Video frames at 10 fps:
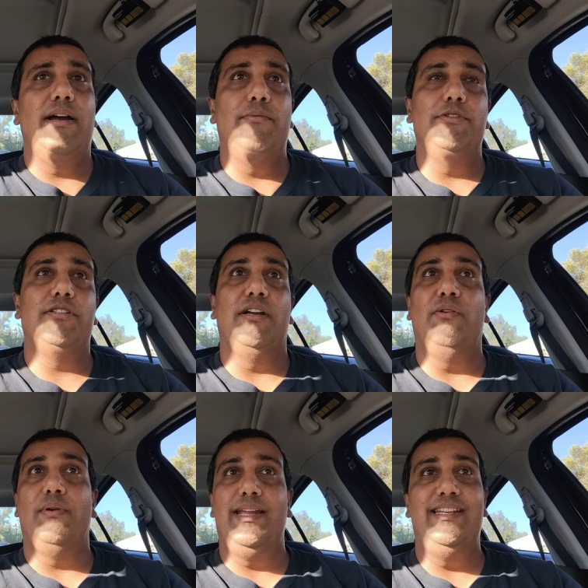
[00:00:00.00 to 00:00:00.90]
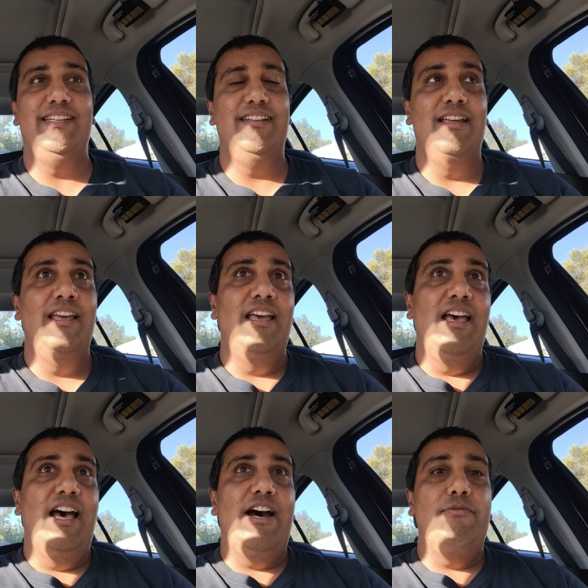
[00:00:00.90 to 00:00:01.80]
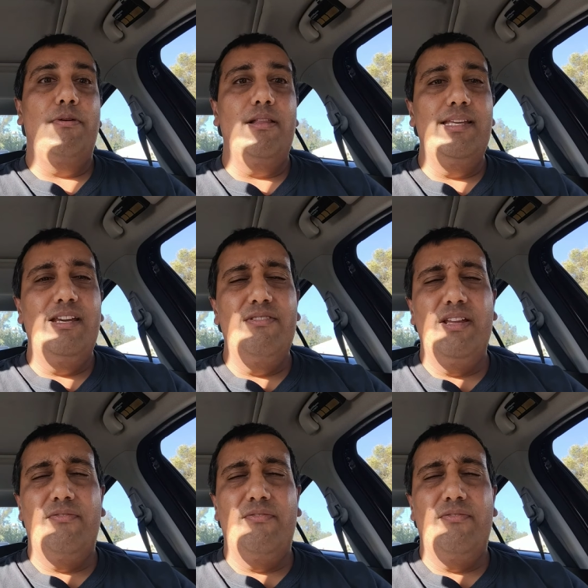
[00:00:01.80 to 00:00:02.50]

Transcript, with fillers: if i was to grade it I would probably give the